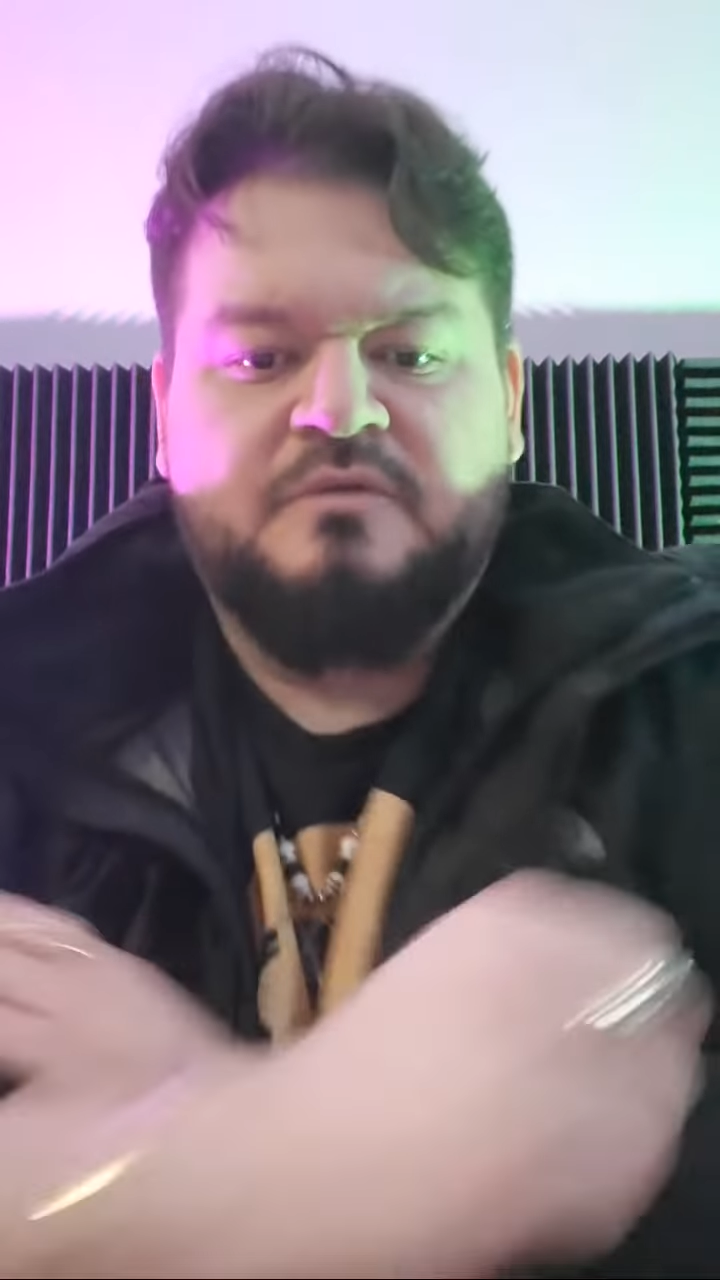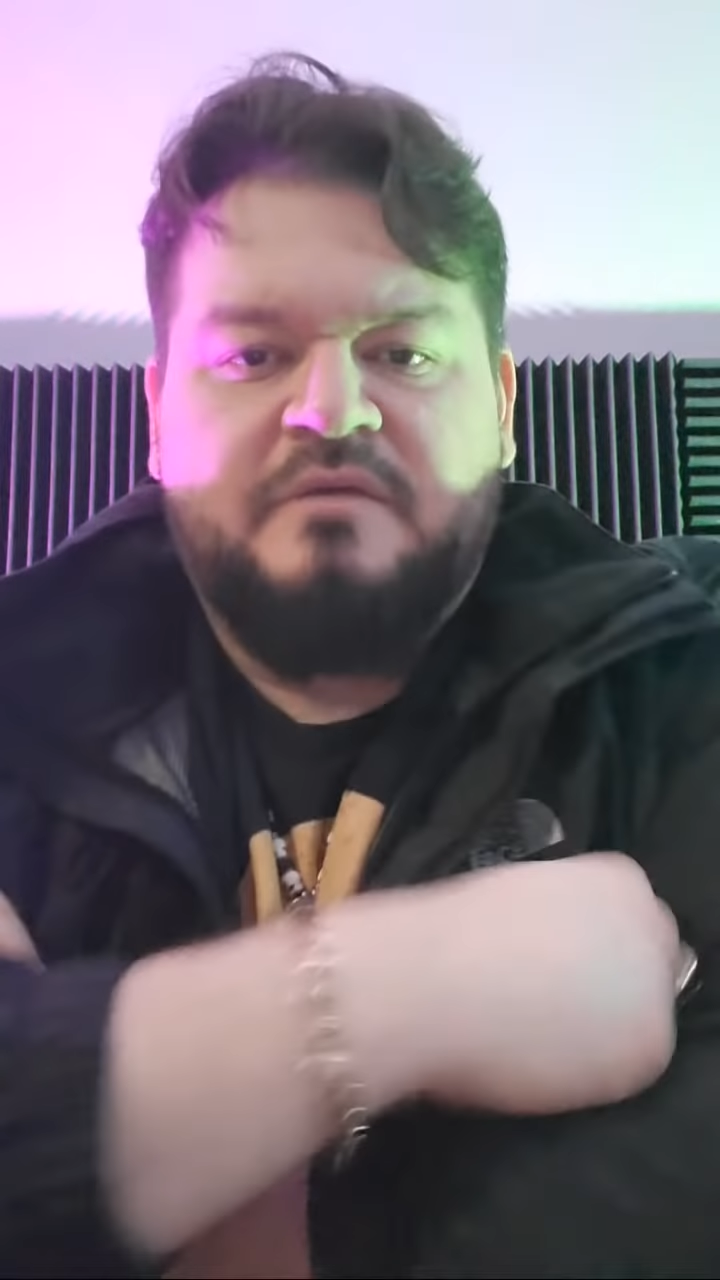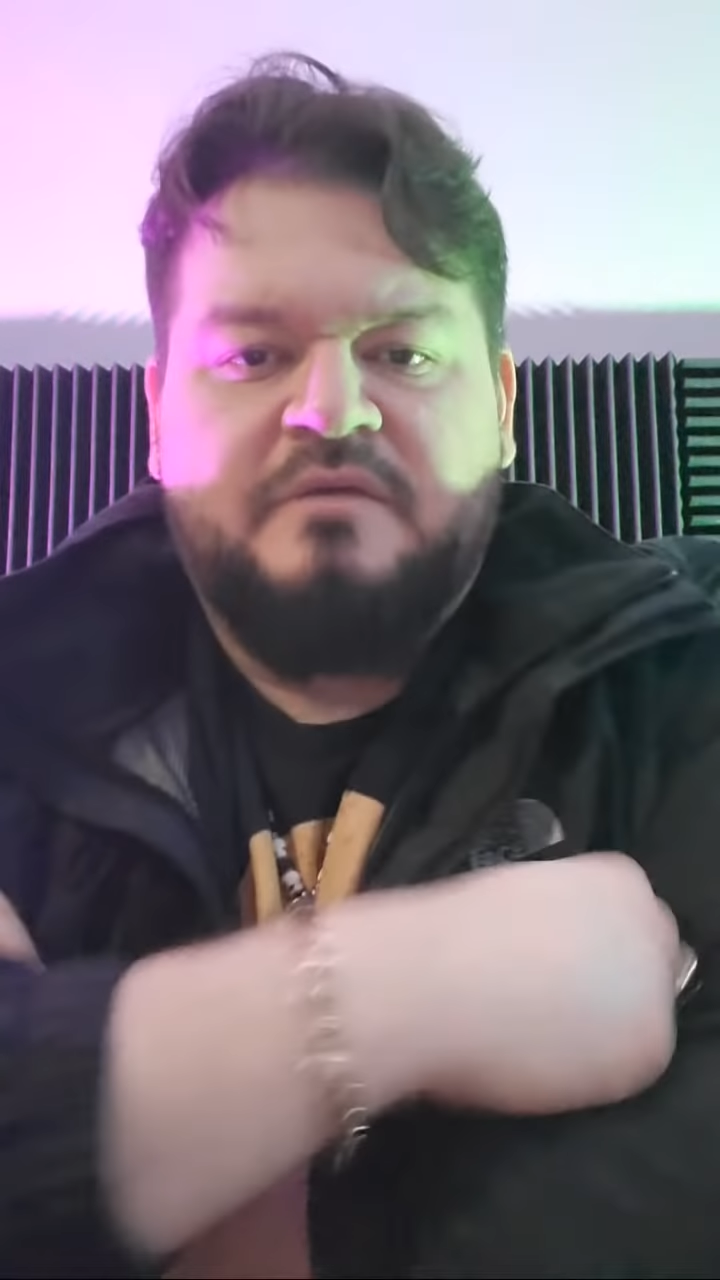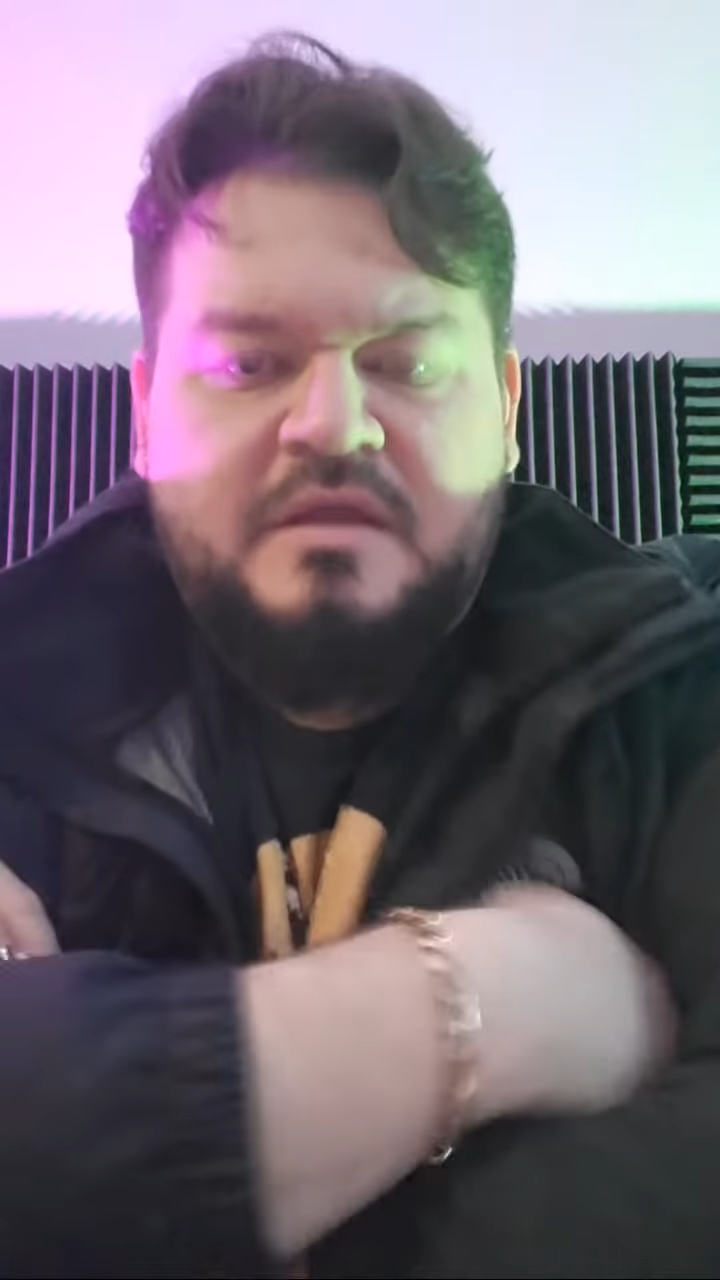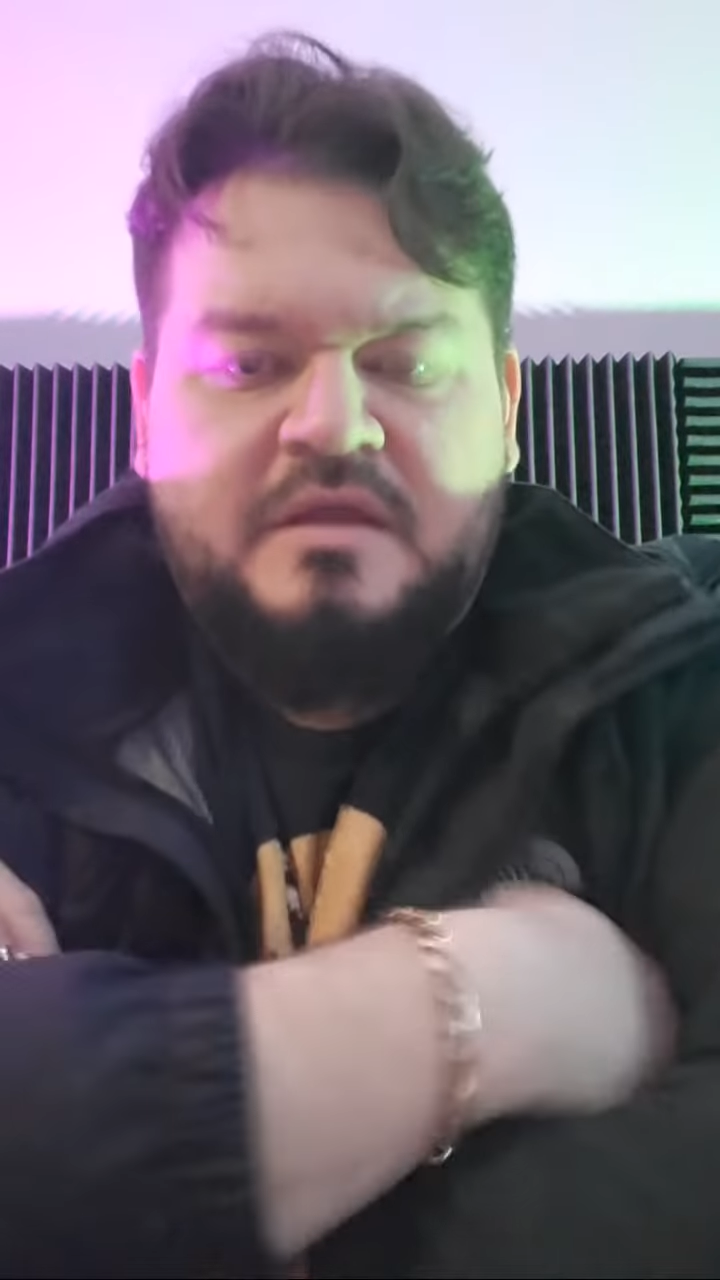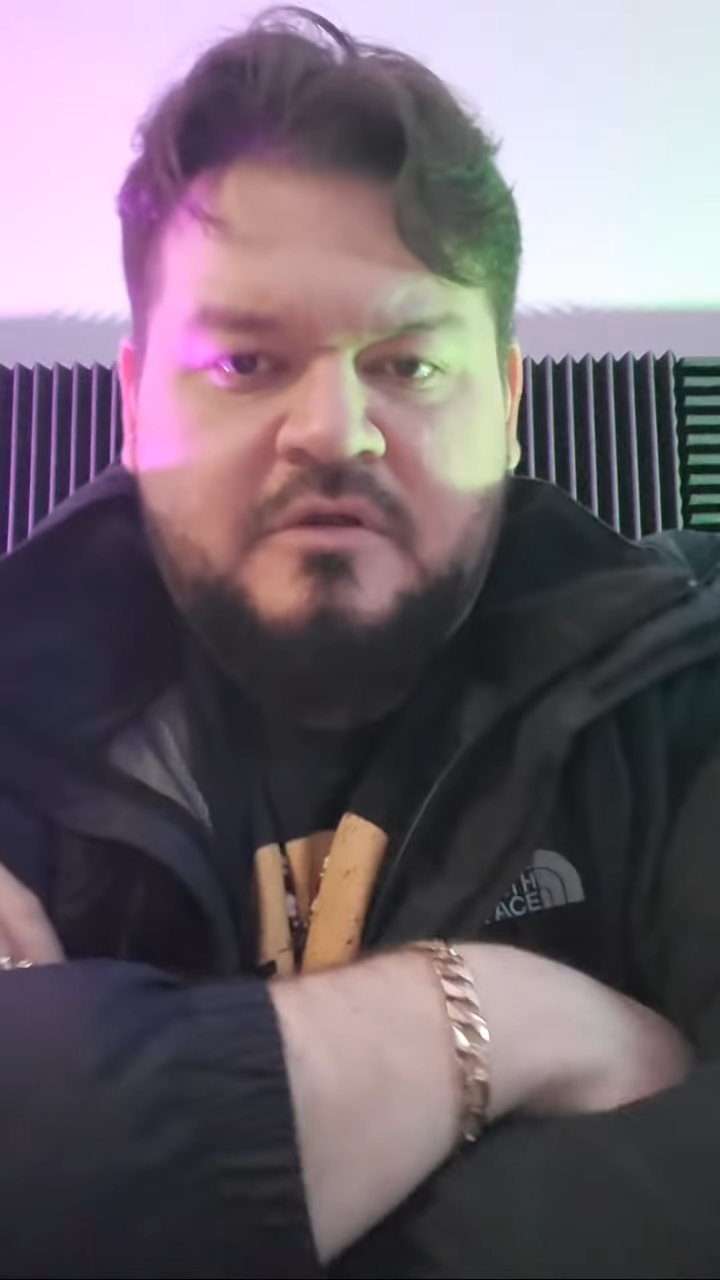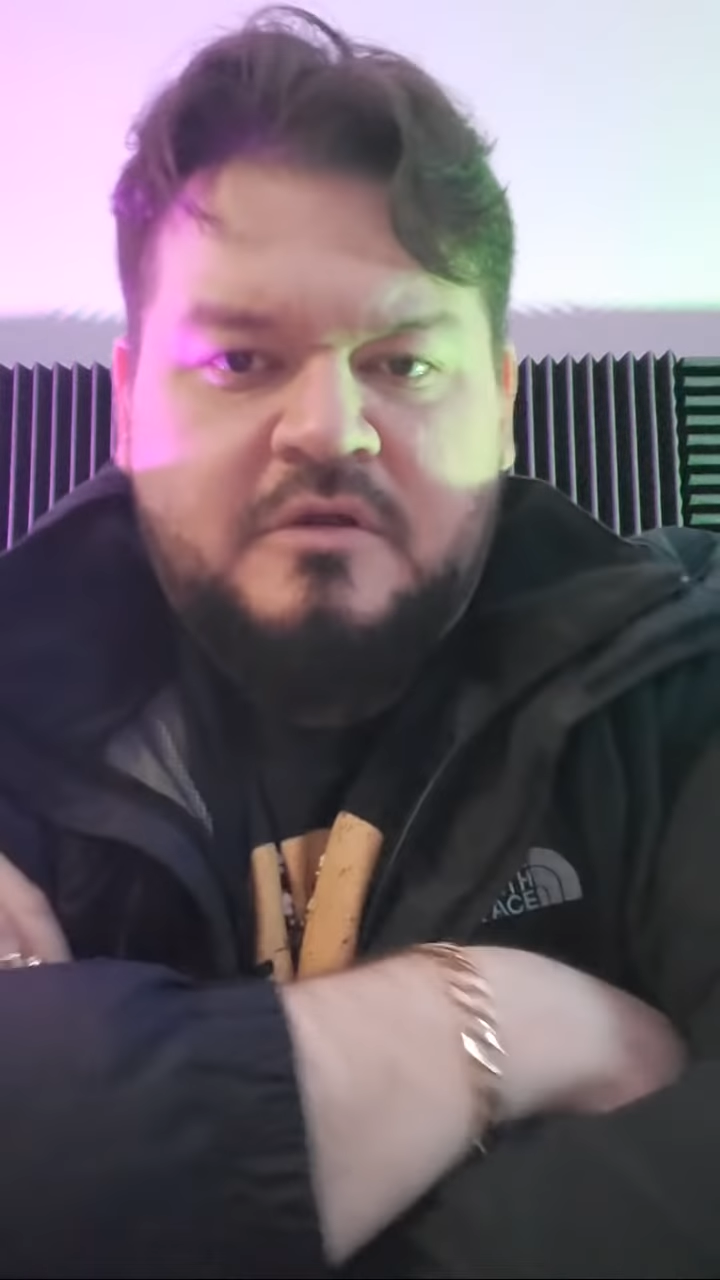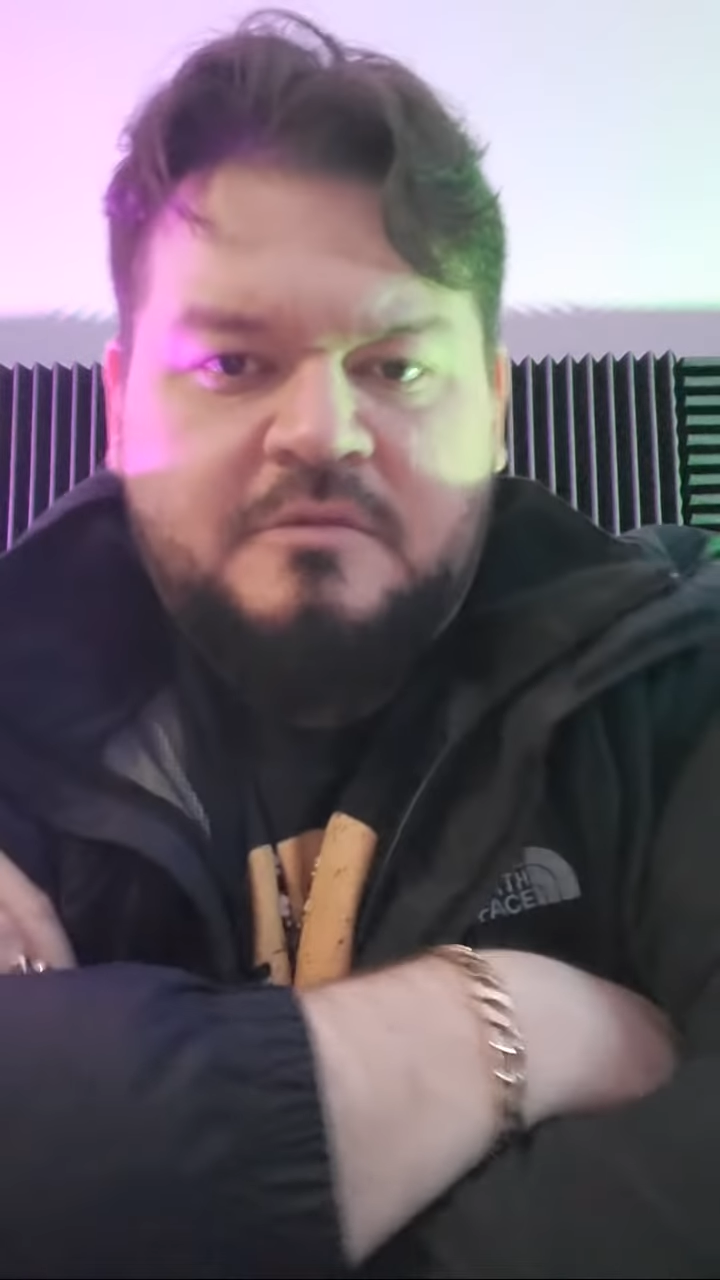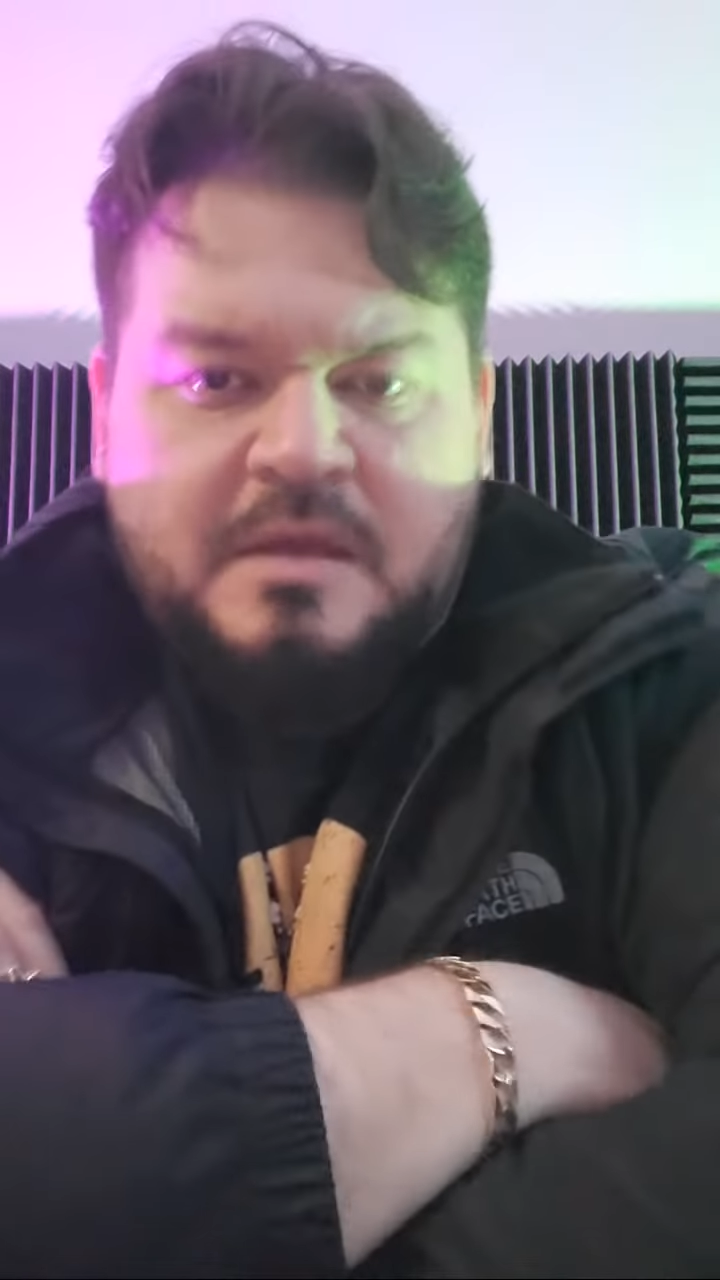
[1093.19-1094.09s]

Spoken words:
I've heard.